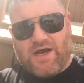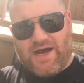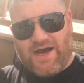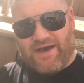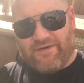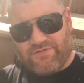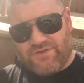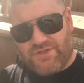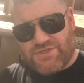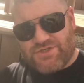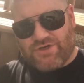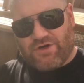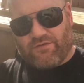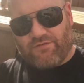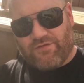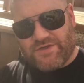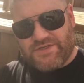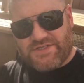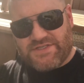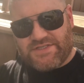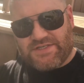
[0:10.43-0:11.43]
I've
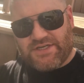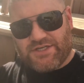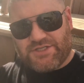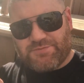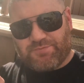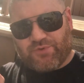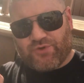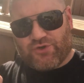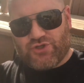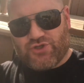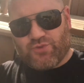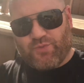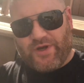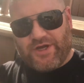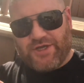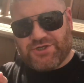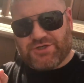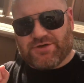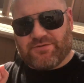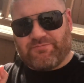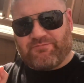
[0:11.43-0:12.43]
discovered six
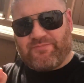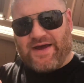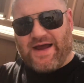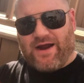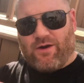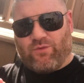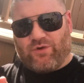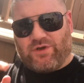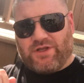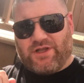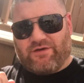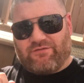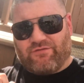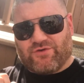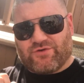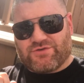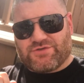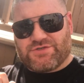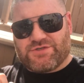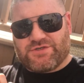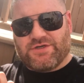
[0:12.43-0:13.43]
persuasion power
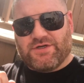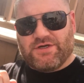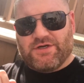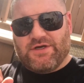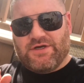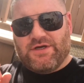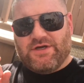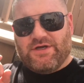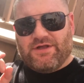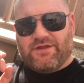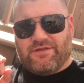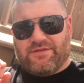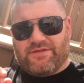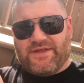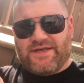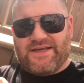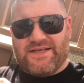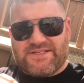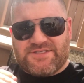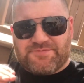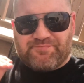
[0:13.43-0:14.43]
levers.
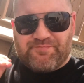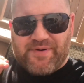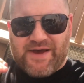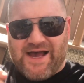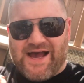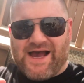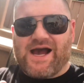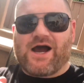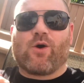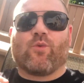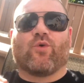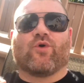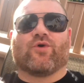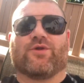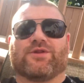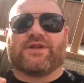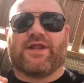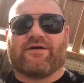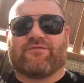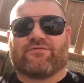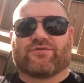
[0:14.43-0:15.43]
These power
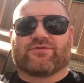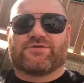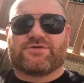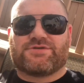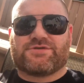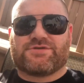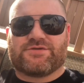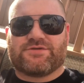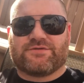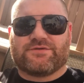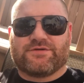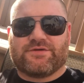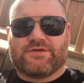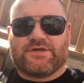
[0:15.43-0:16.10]
levers,